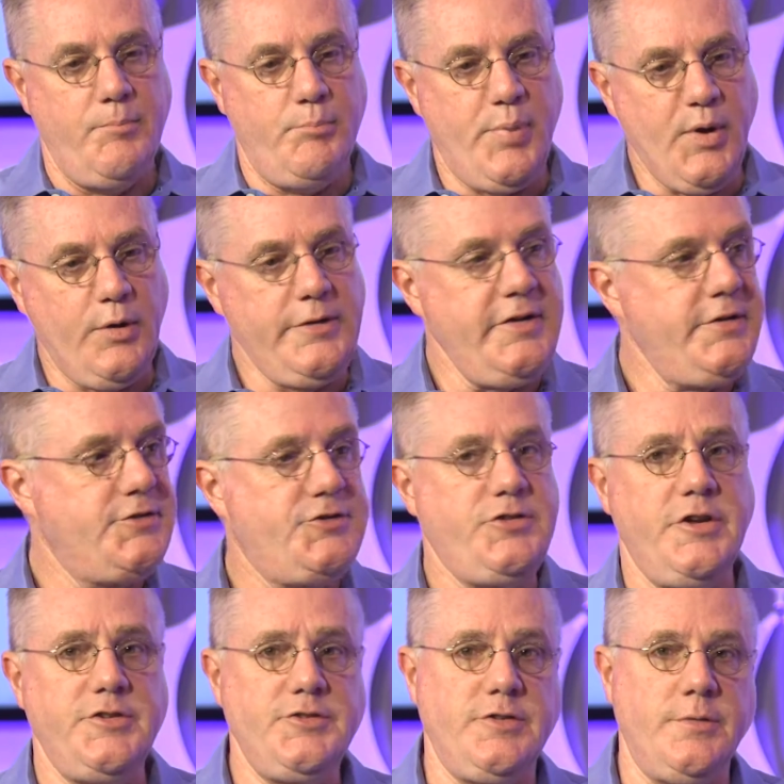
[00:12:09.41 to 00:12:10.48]
building
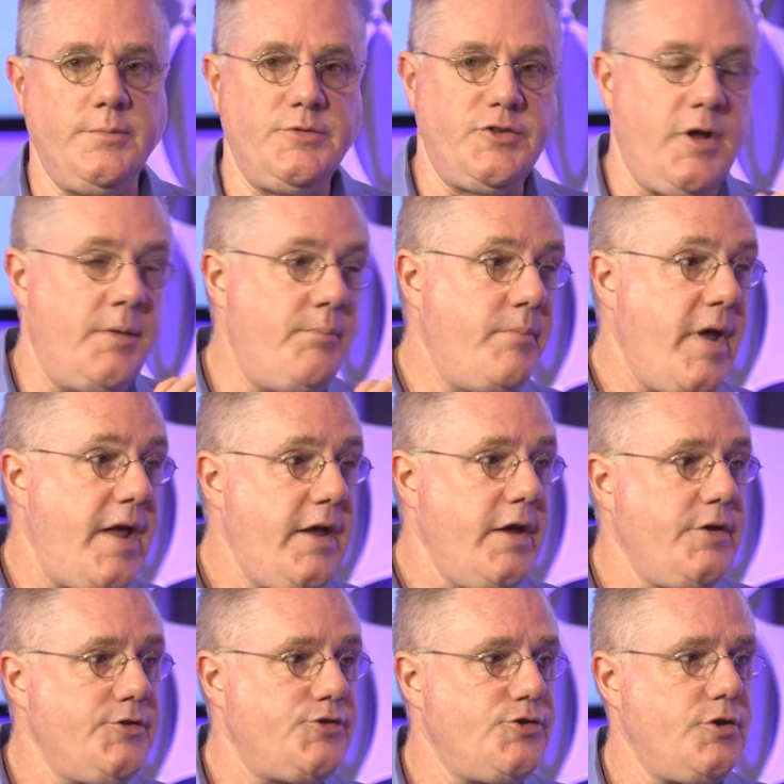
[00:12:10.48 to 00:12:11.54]
systems and
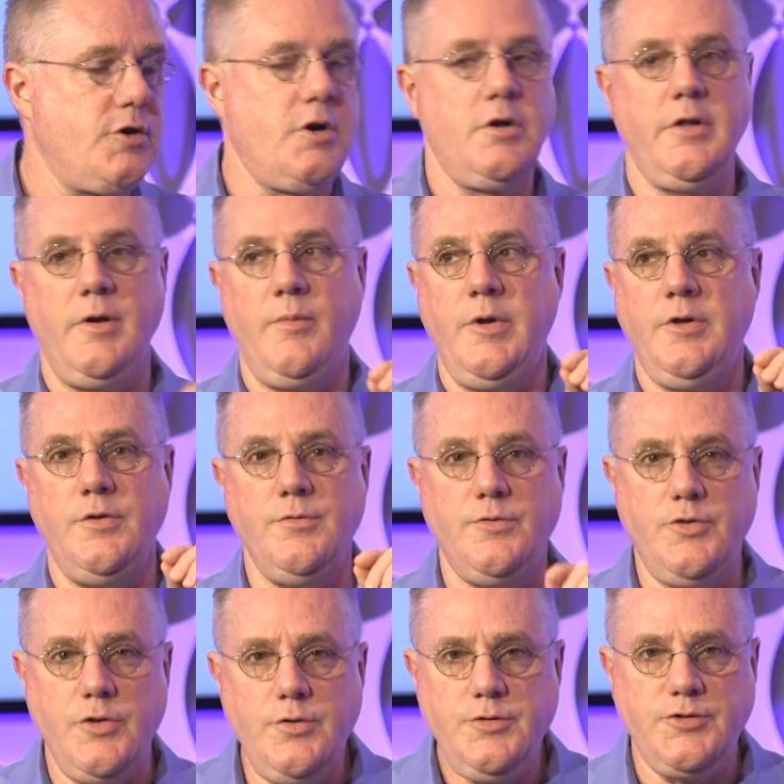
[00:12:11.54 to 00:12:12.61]
making sure that when you
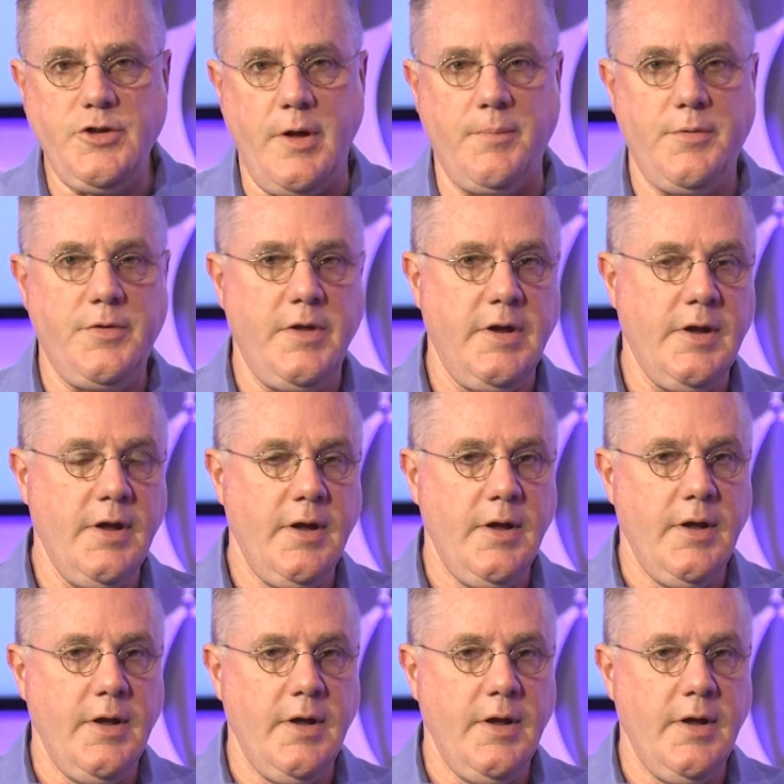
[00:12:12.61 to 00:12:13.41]
do something